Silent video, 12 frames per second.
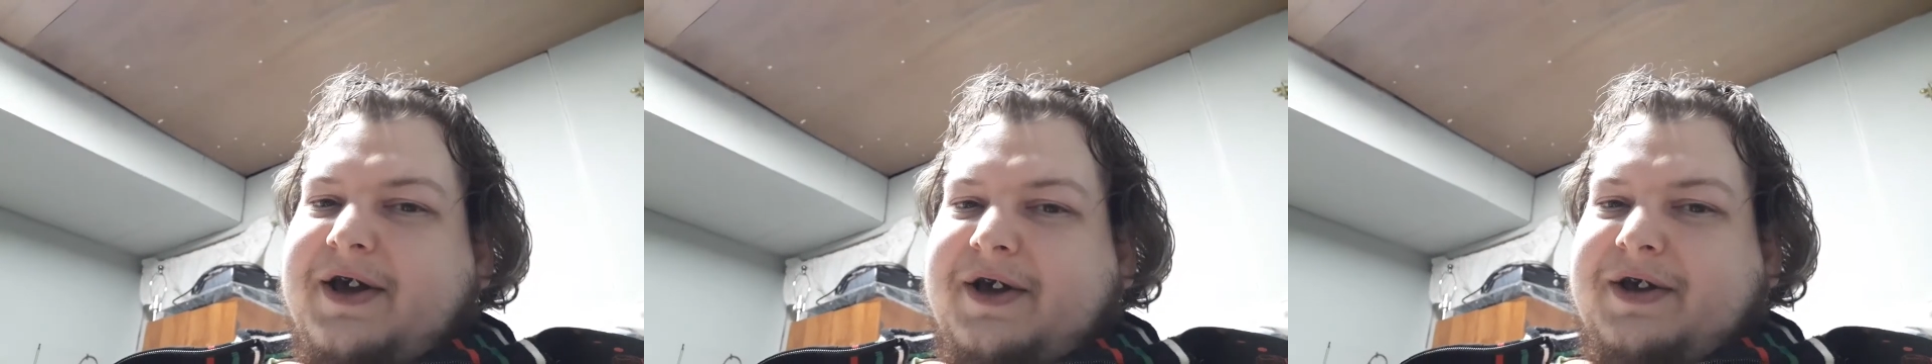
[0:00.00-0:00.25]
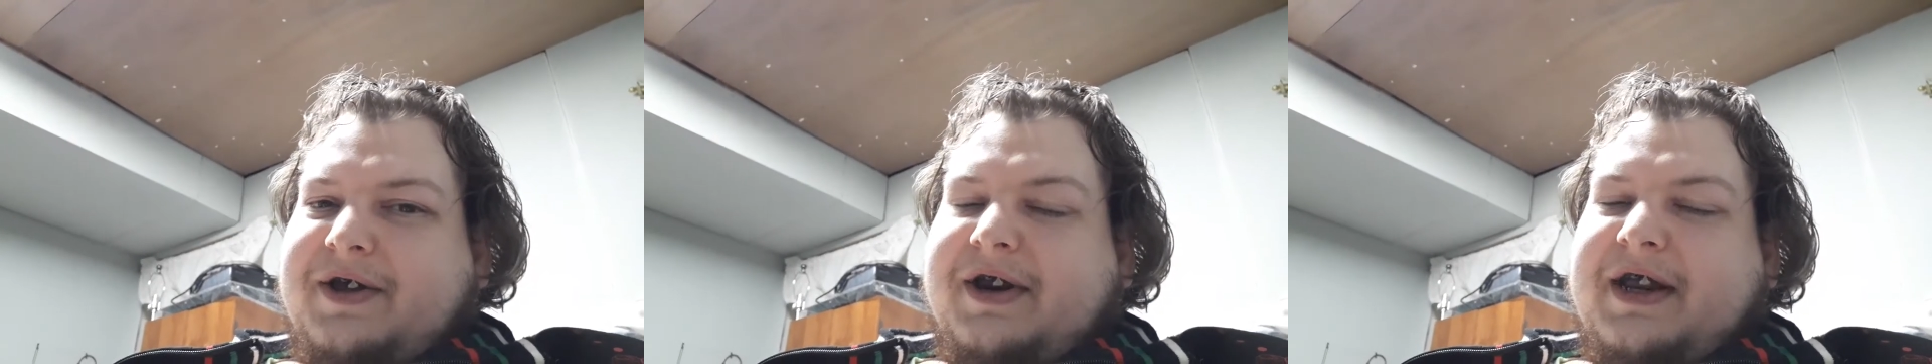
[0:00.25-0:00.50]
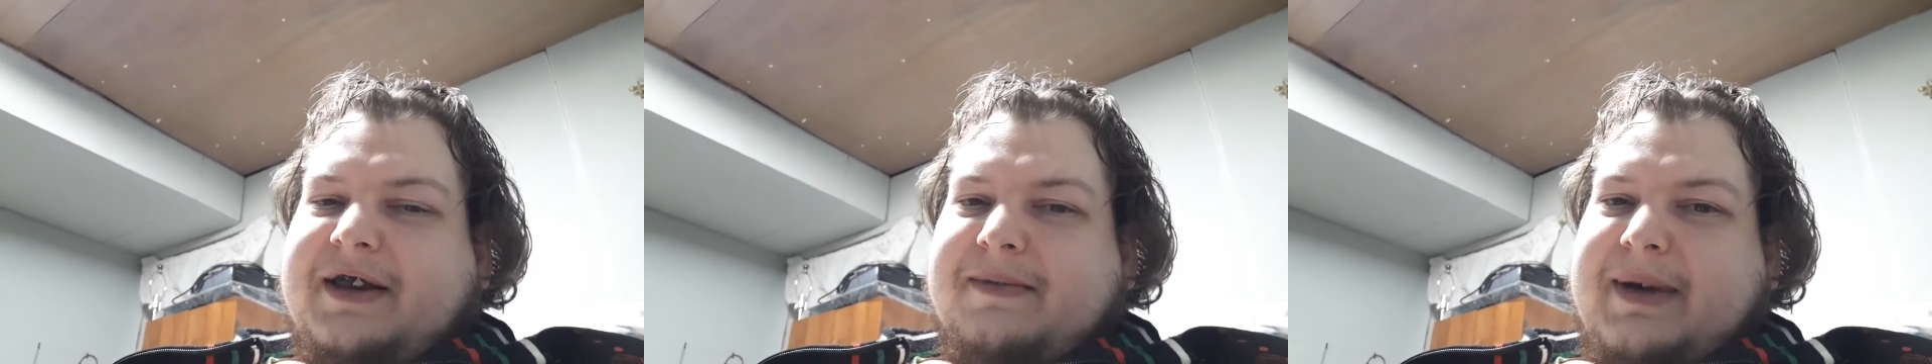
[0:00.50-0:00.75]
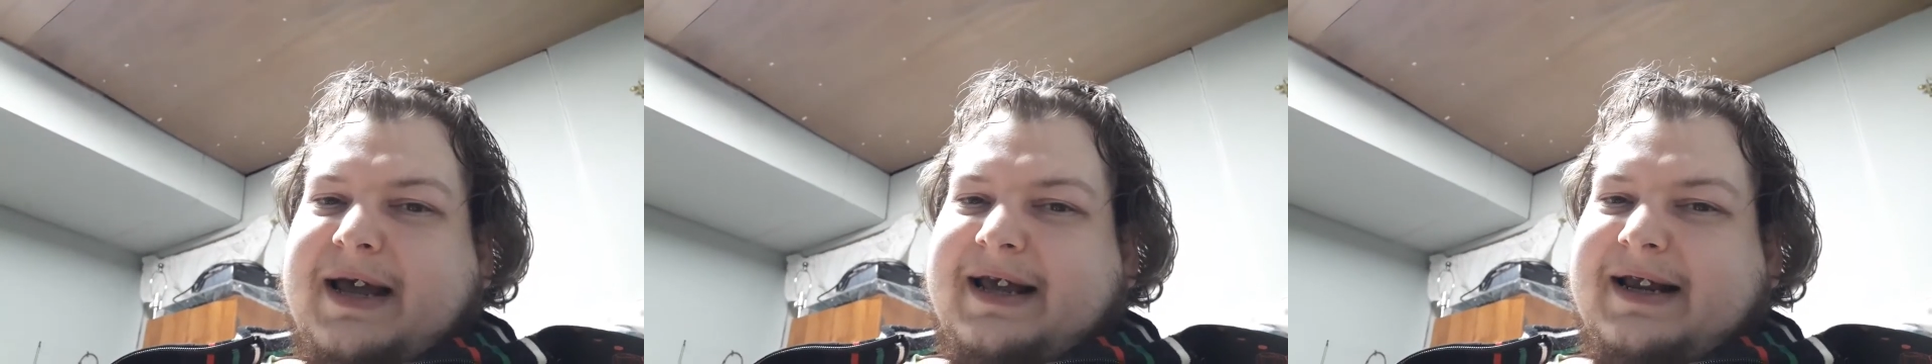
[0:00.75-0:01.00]
You need to
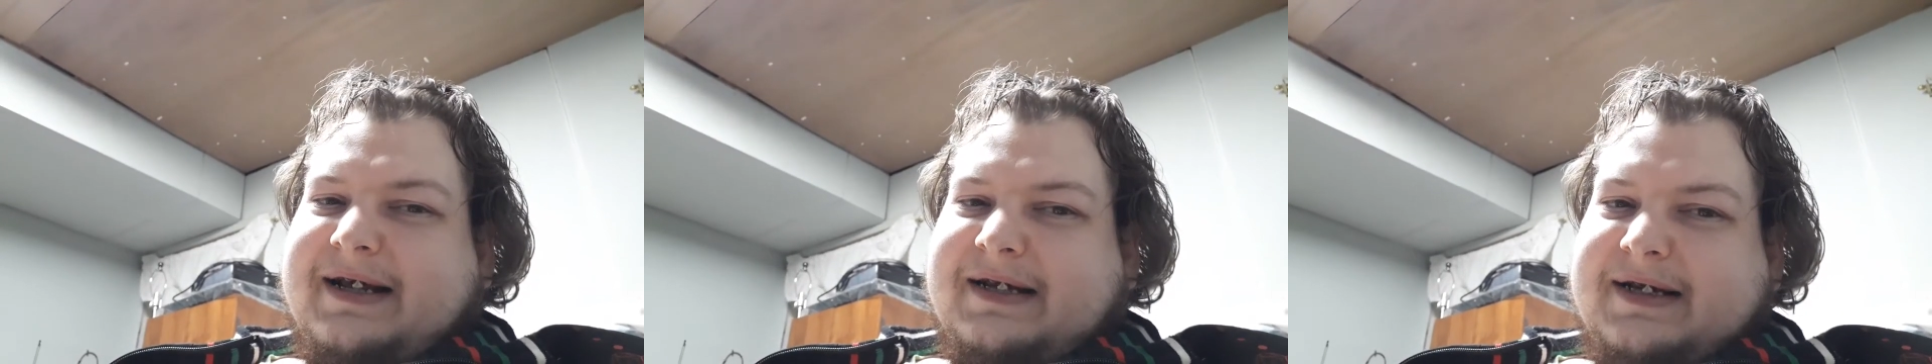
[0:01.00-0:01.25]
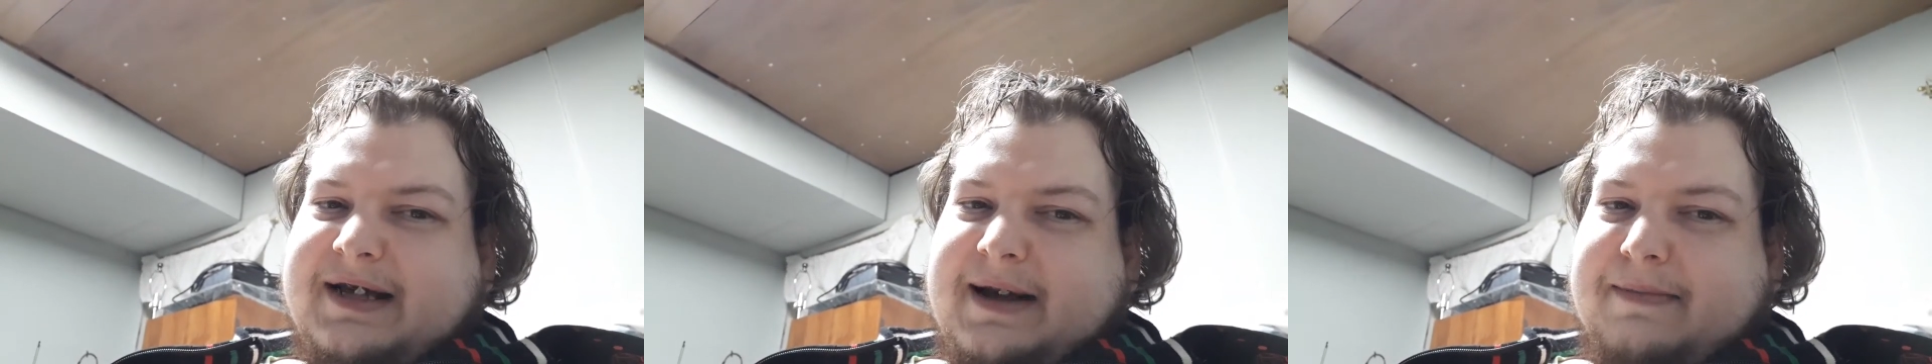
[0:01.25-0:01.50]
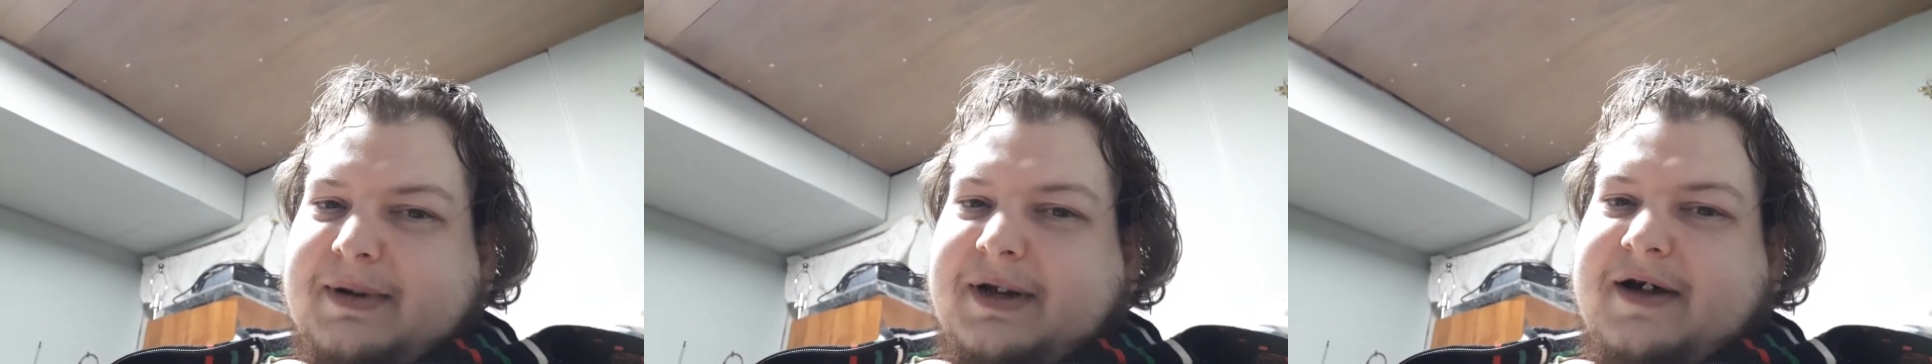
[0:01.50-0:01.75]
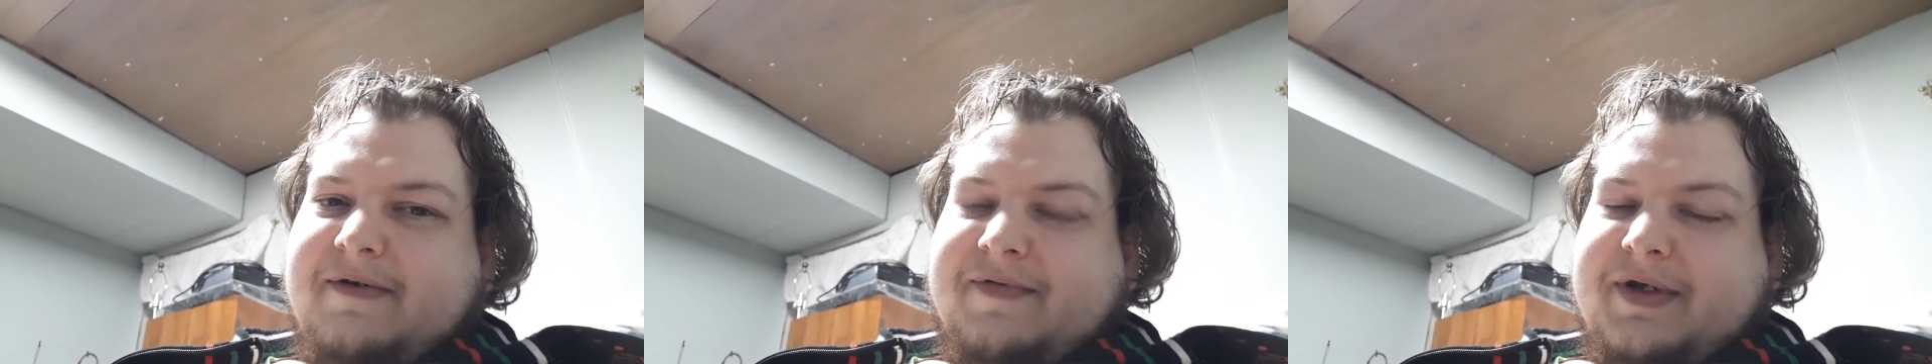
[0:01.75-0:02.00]
make an example
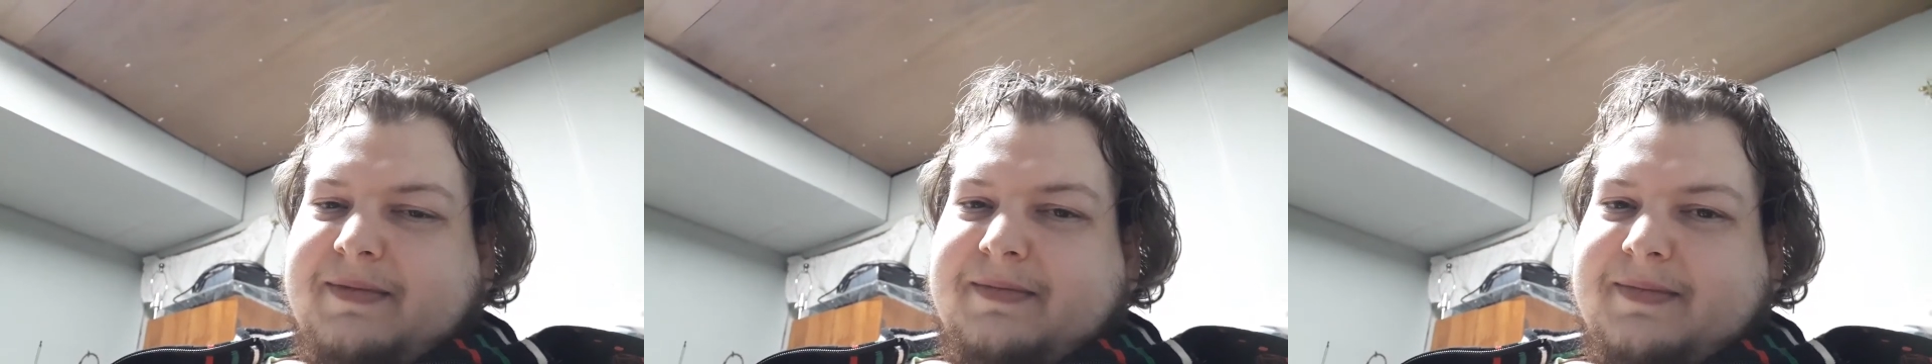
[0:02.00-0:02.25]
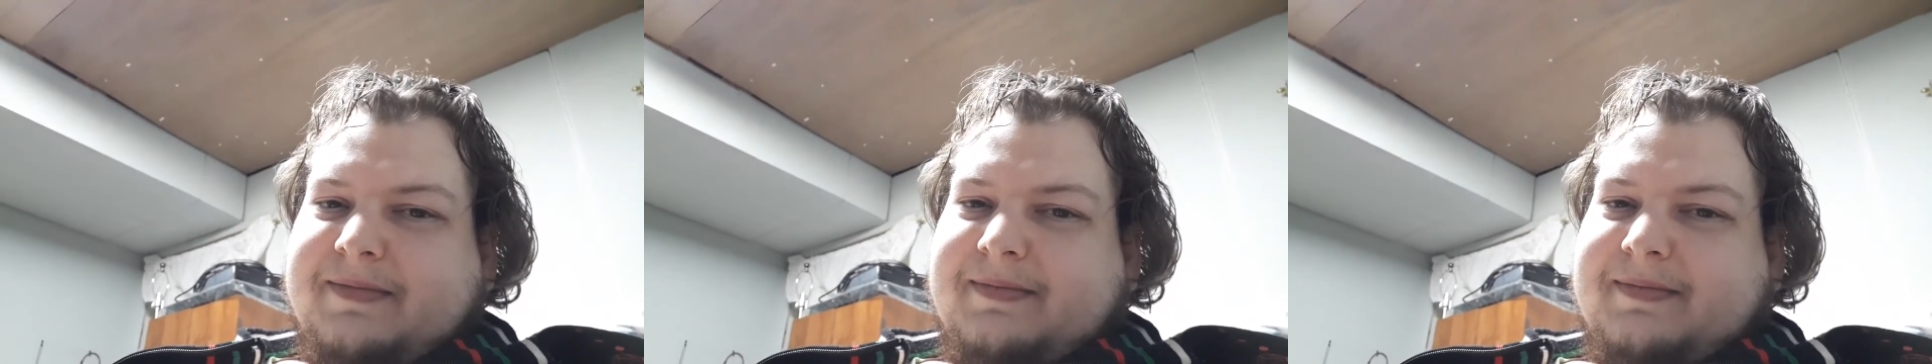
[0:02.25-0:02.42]
of them.